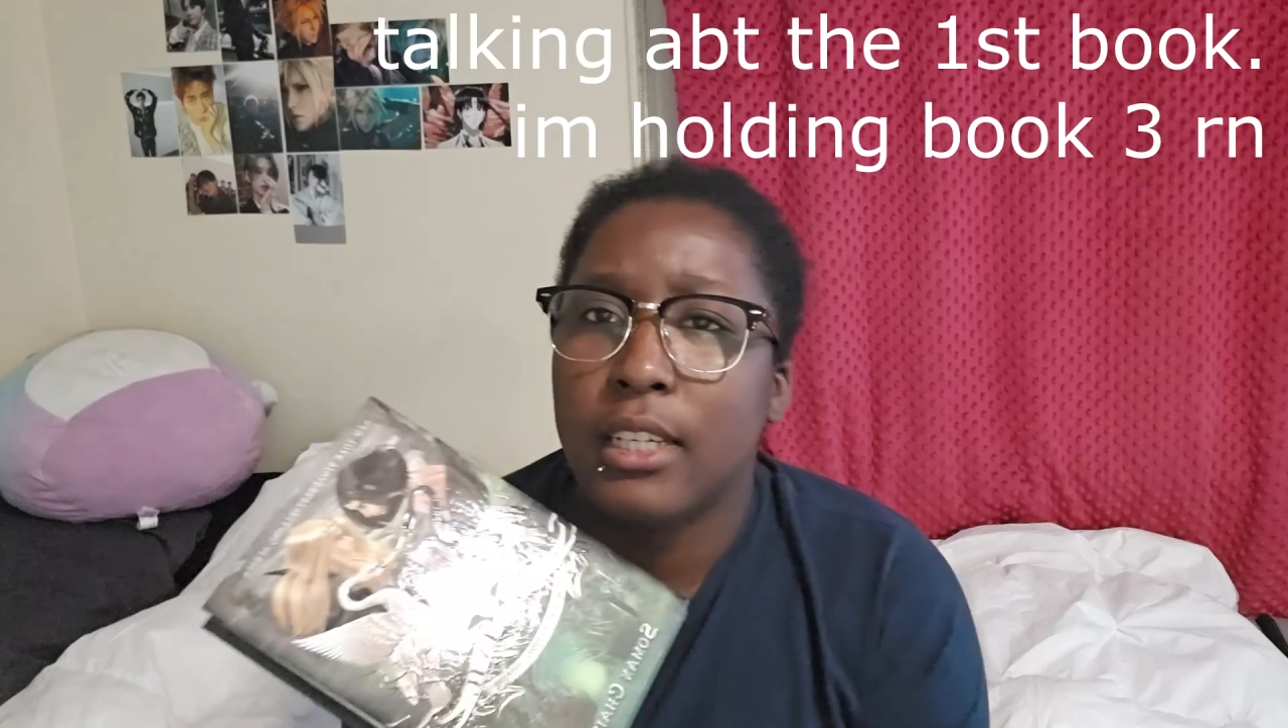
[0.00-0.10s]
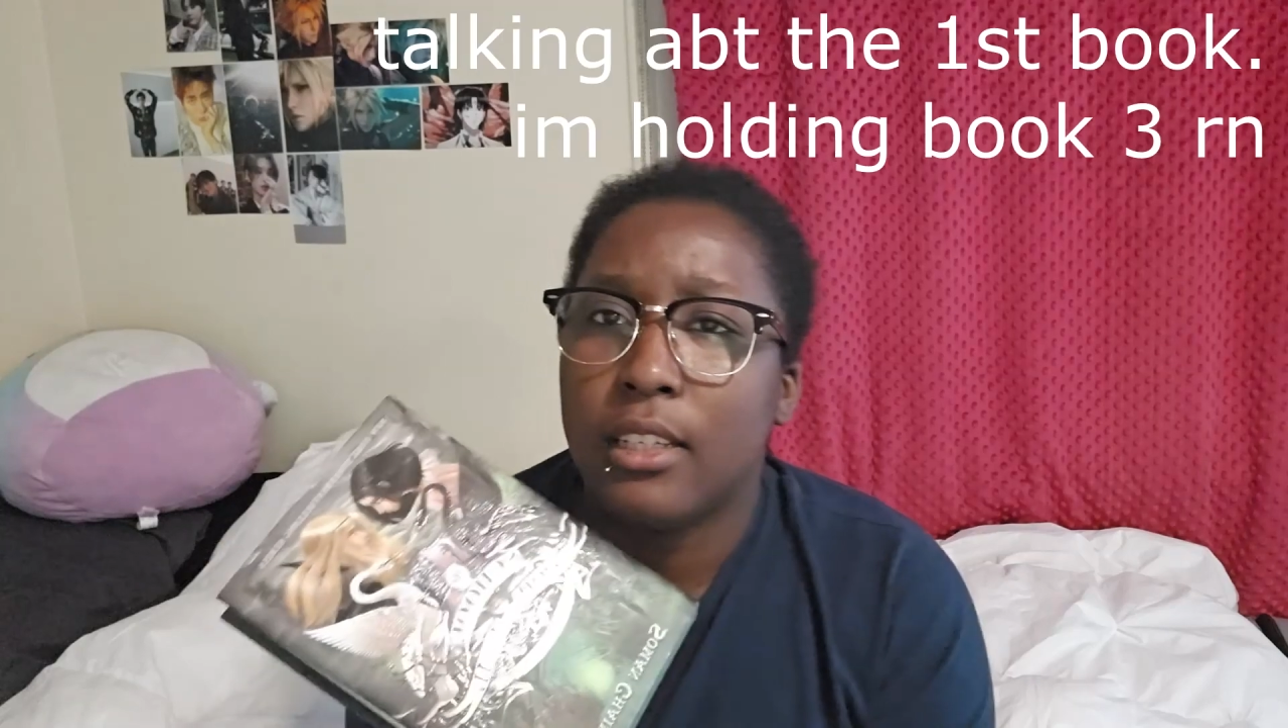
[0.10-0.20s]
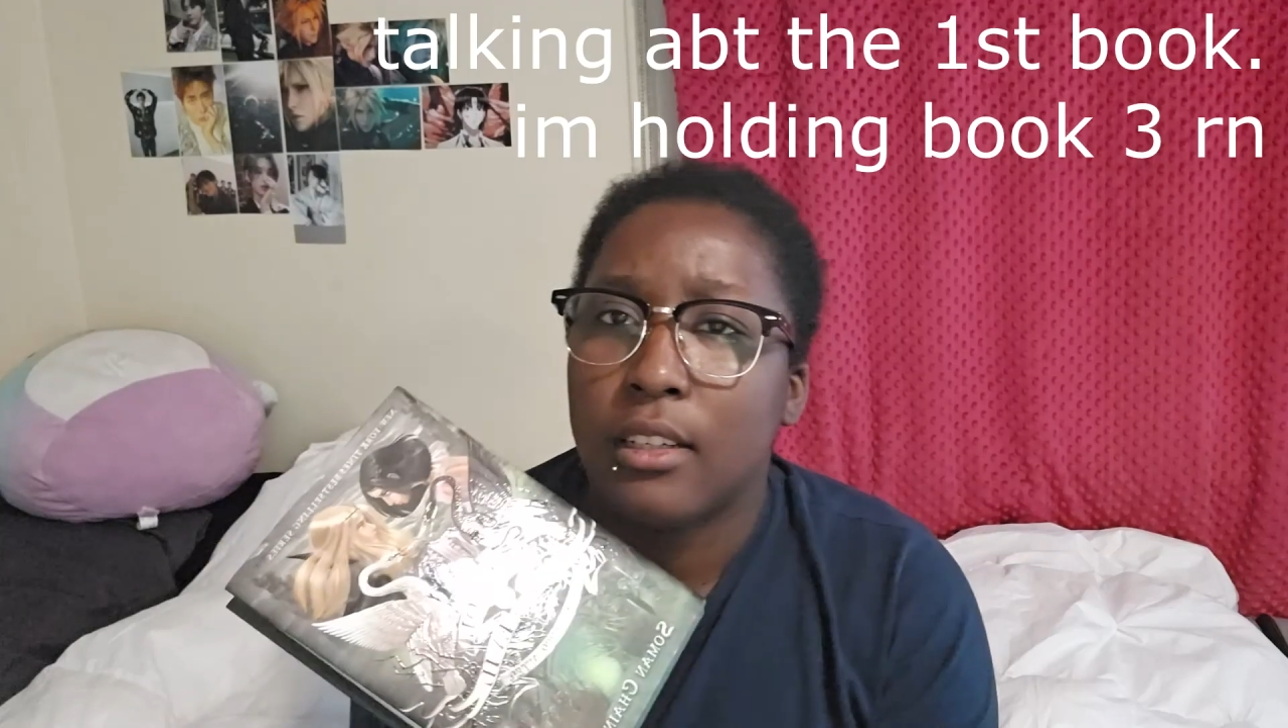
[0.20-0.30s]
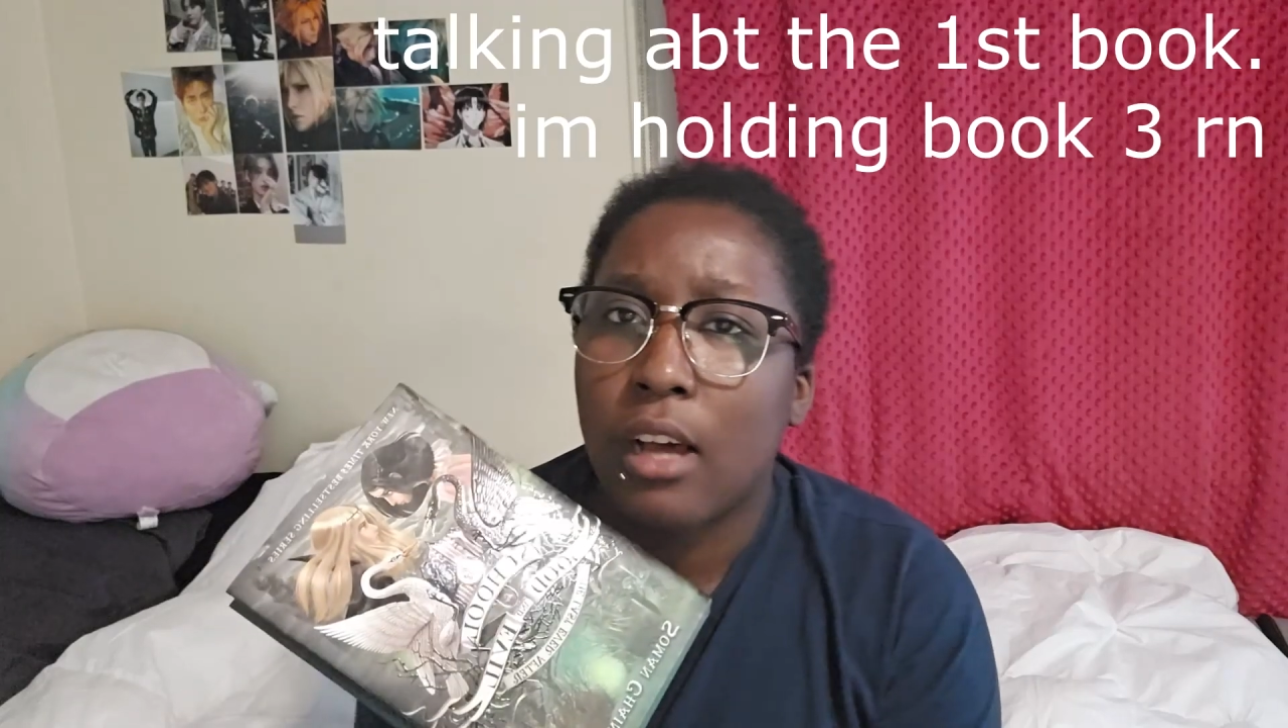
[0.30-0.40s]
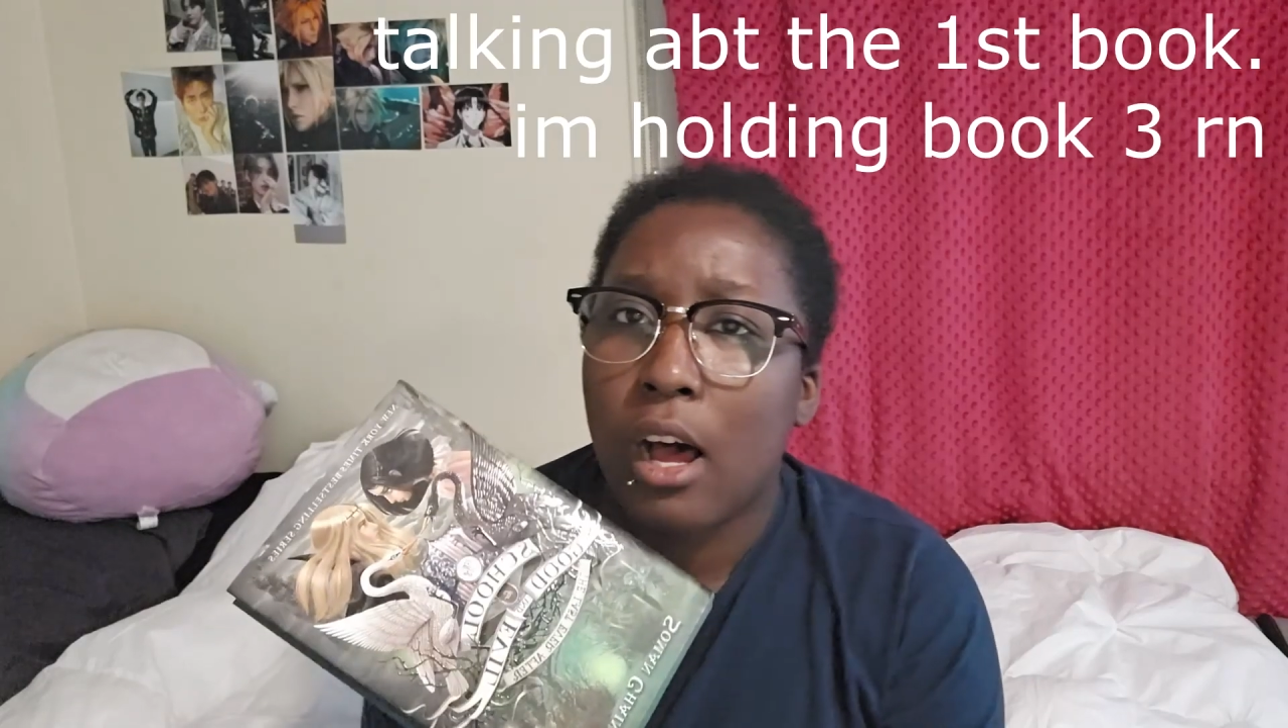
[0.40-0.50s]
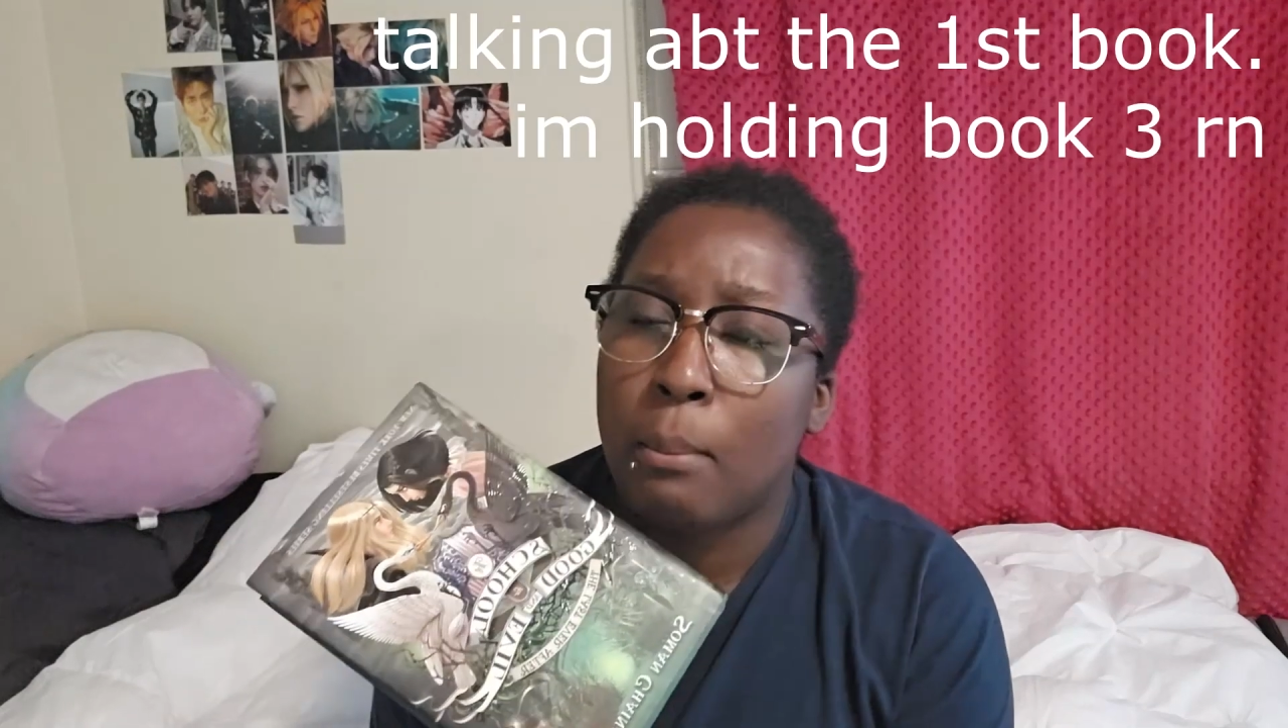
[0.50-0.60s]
like